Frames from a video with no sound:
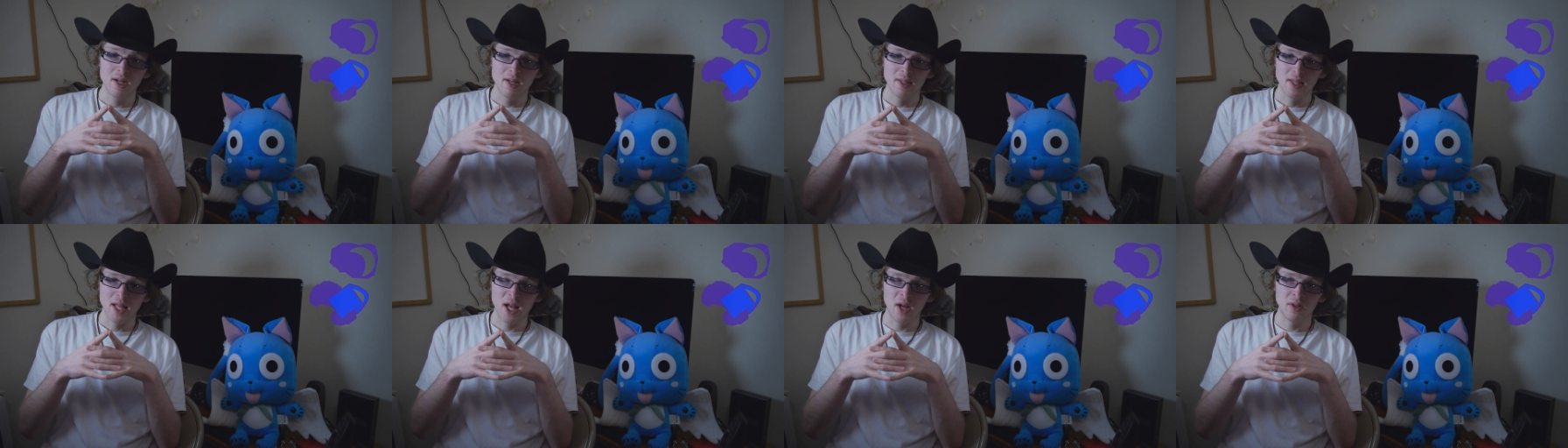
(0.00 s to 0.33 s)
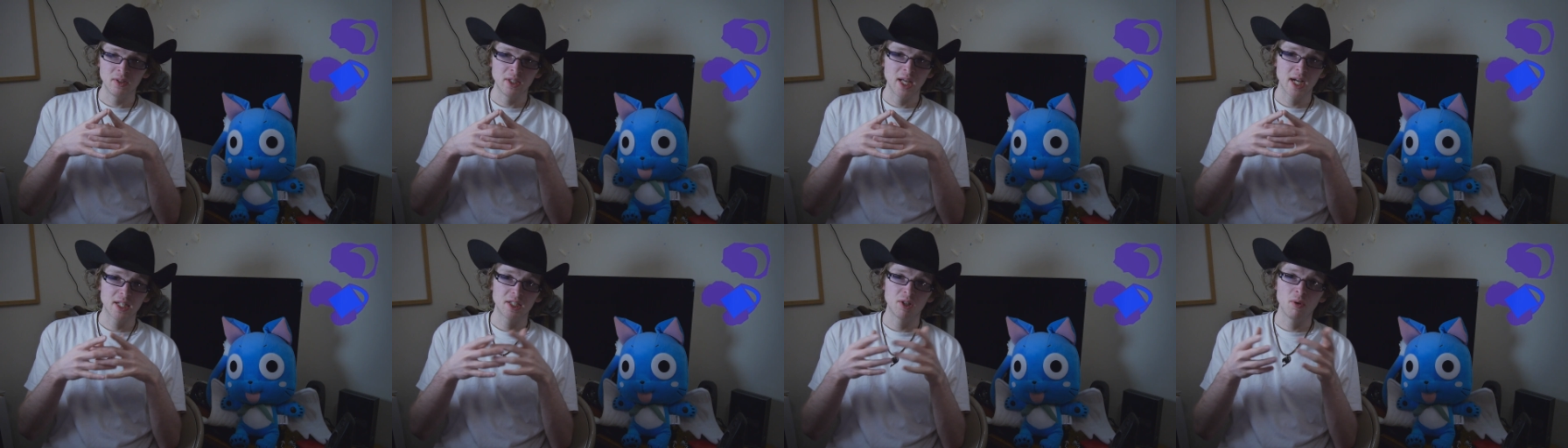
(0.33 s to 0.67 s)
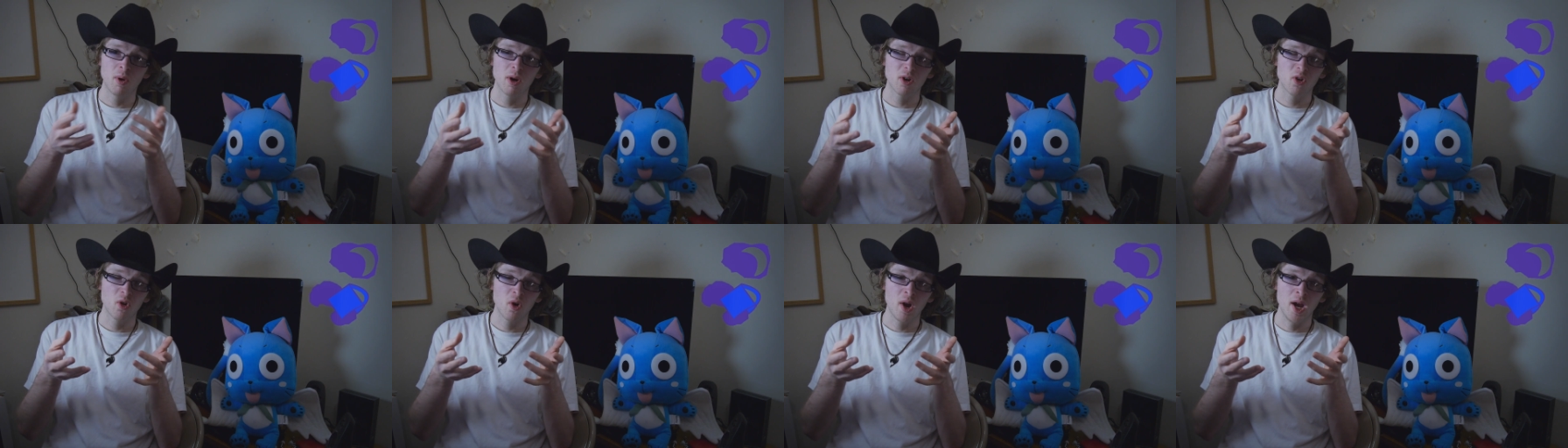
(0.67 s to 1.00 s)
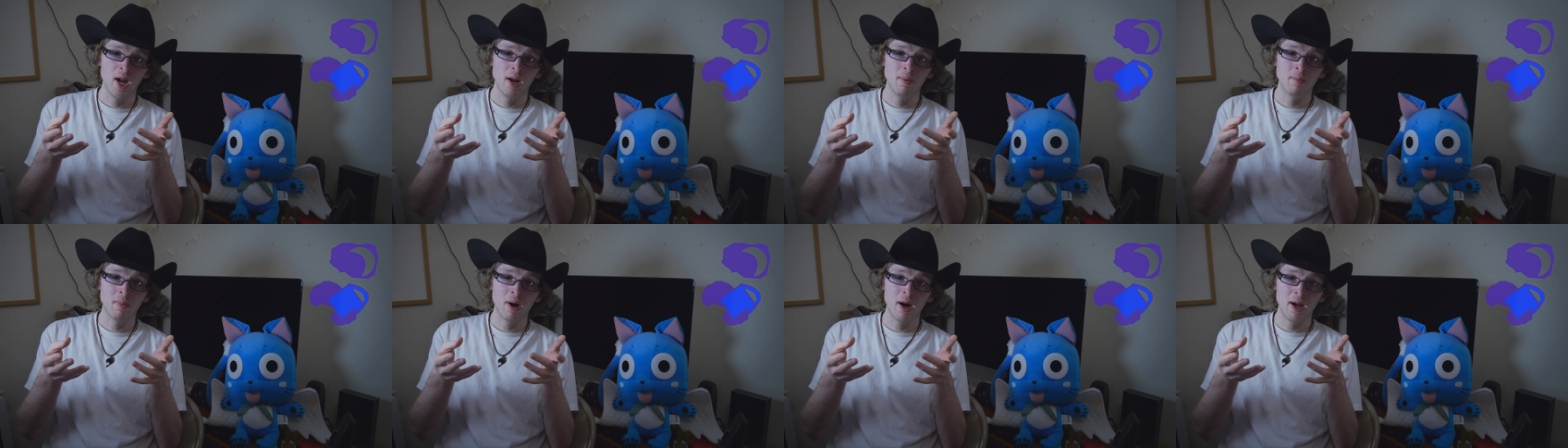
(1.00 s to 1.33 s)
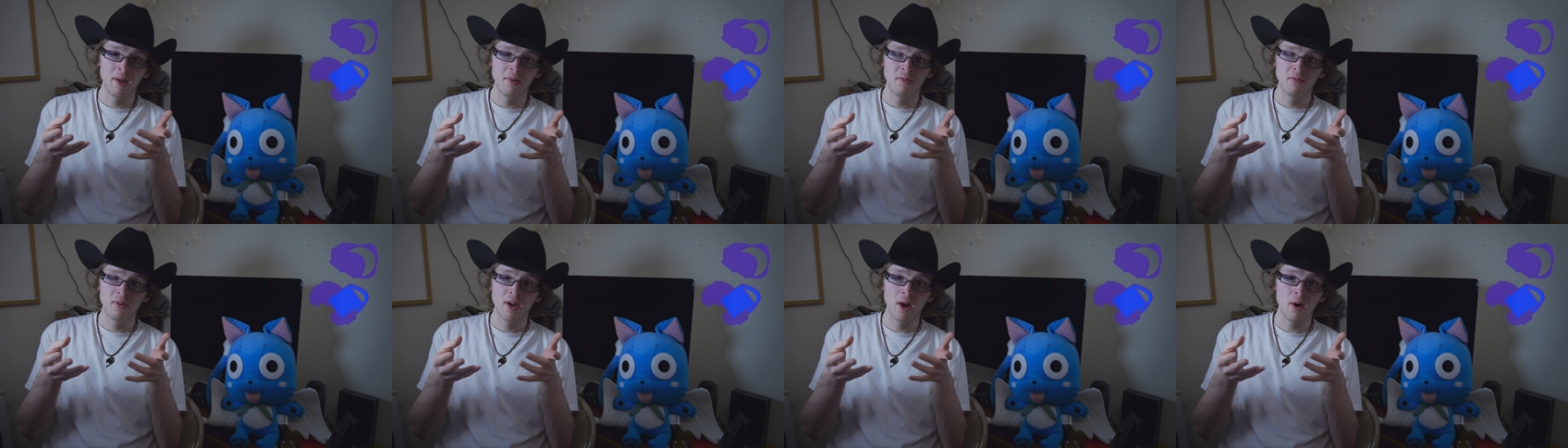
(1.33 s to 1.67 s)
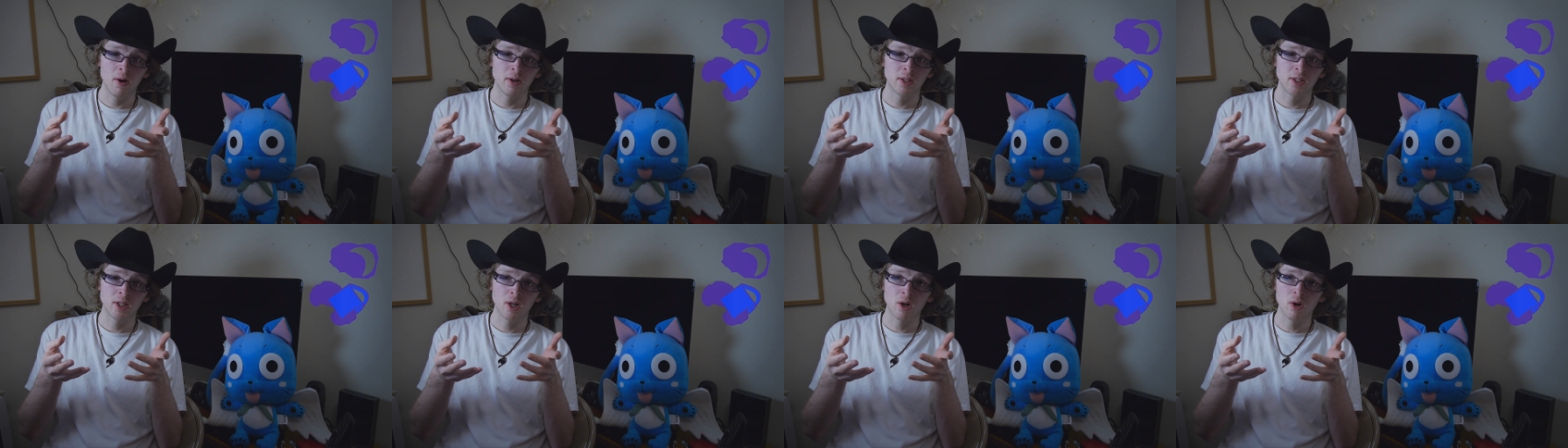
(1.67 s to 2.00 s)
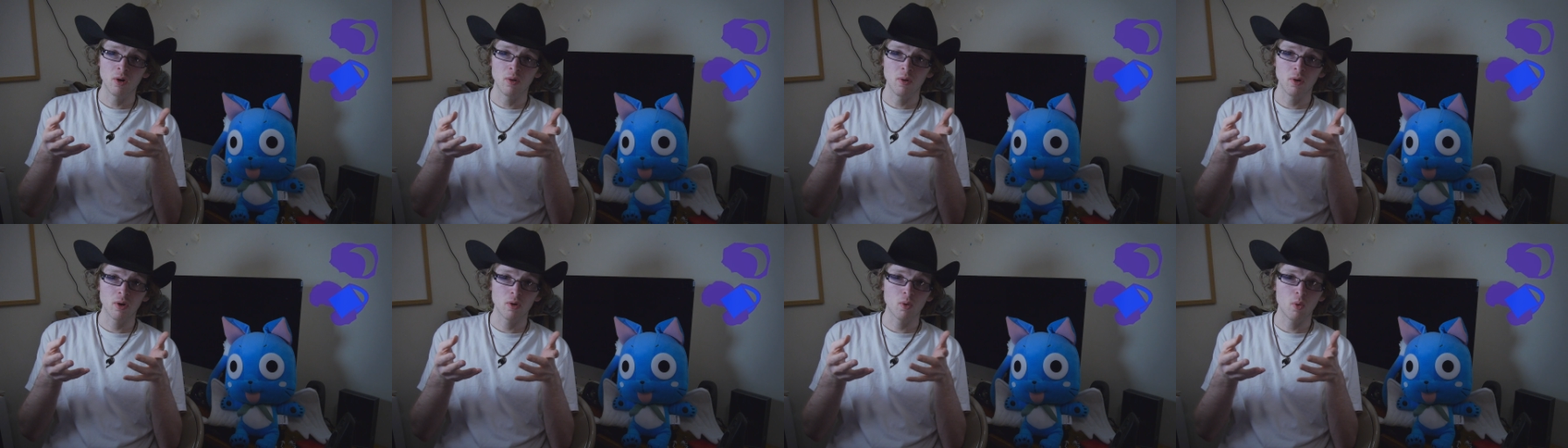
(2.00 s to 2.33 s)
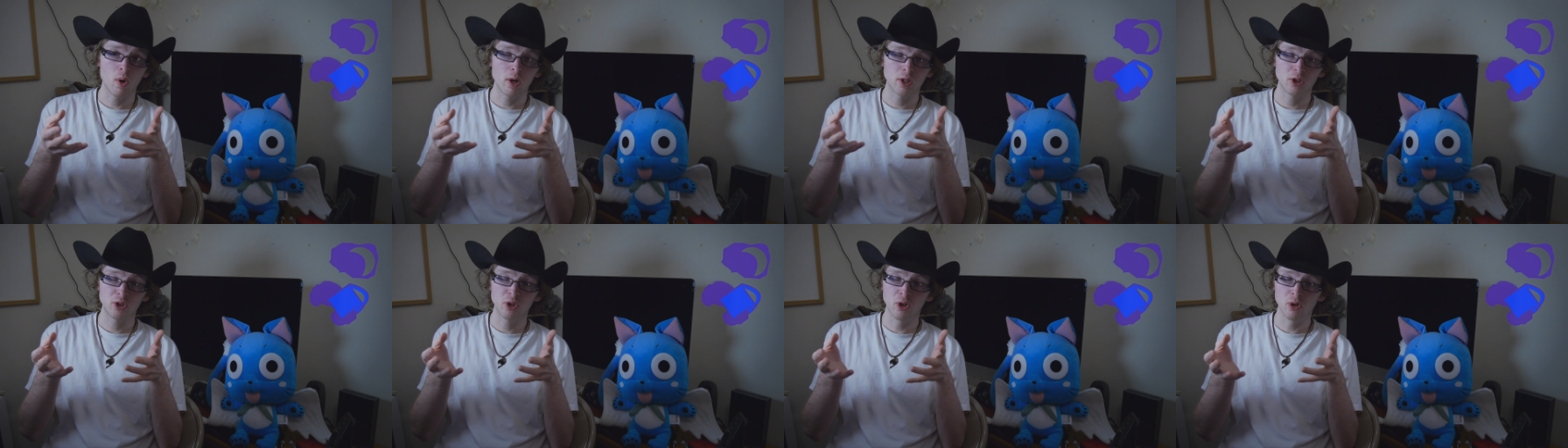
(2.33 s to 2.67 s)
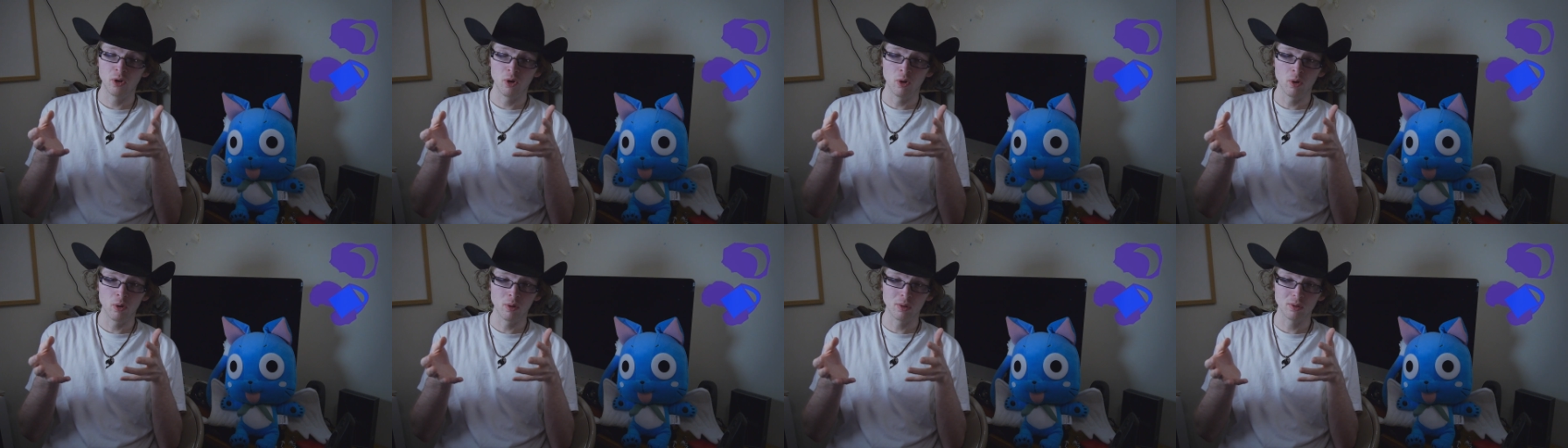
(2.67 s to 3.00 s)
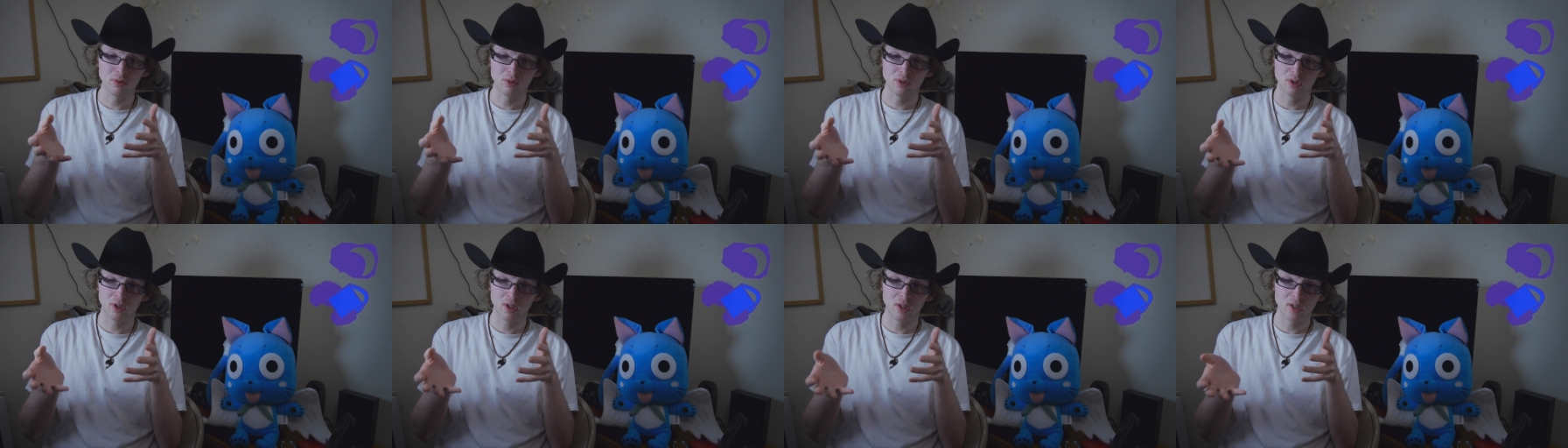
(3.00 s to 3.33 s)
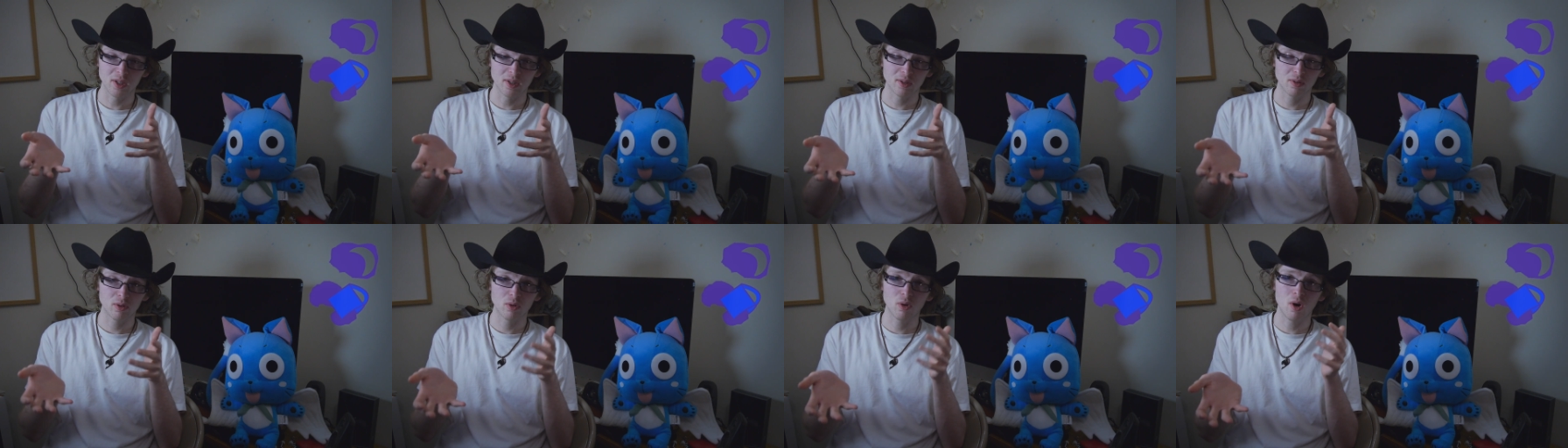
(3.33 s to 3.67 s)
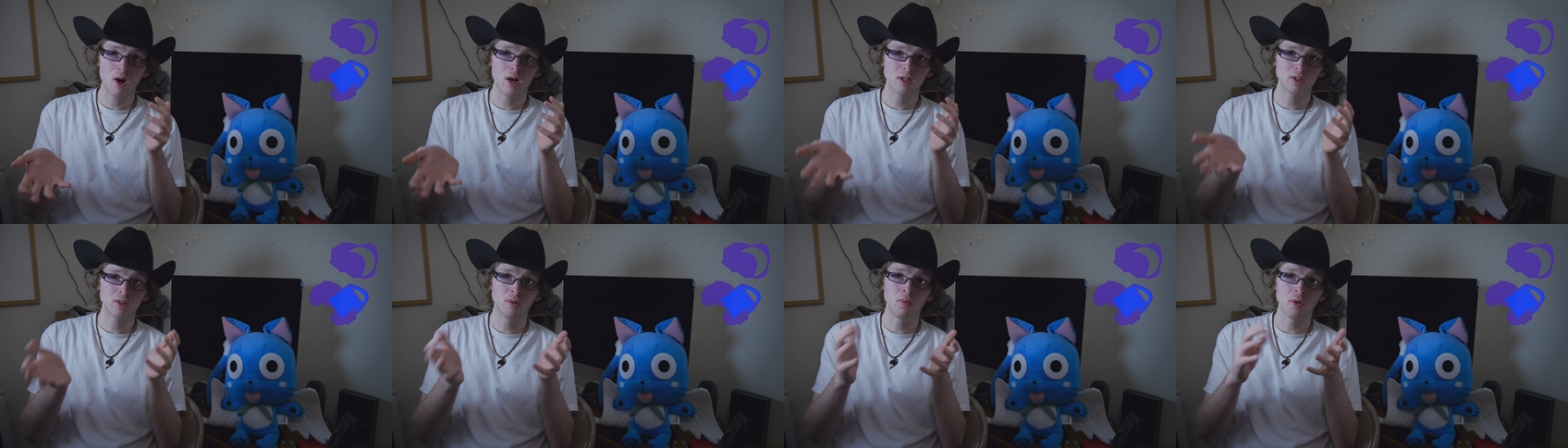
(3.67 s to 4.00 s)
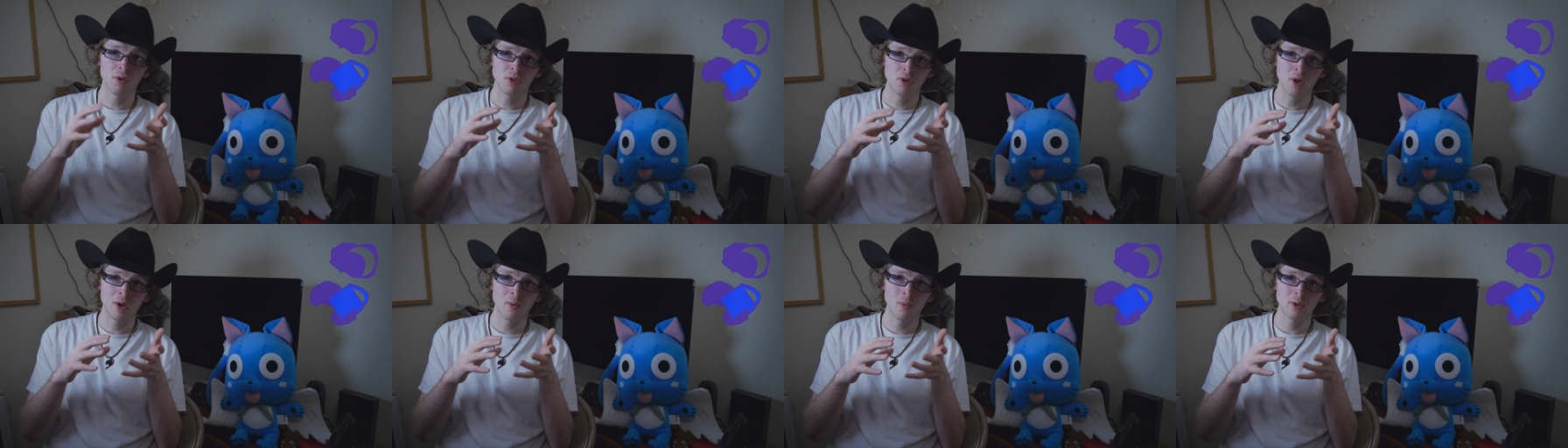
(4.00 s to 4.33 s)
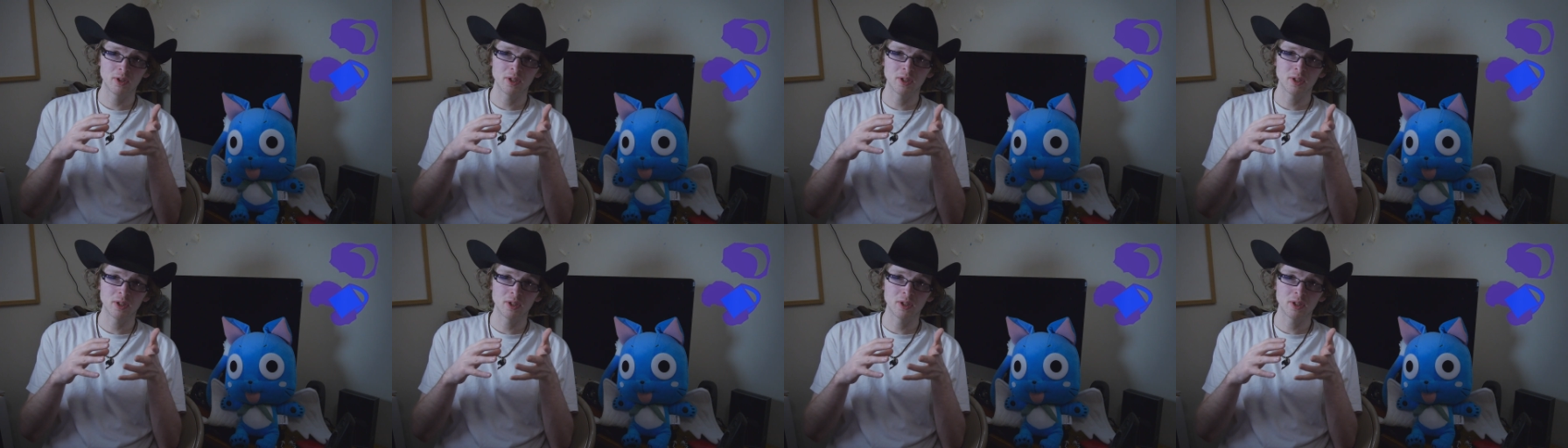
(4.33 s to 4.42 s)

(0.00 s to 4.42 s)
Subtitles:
that was actually what created my Fairy Tale Equestria Girls crossover thing,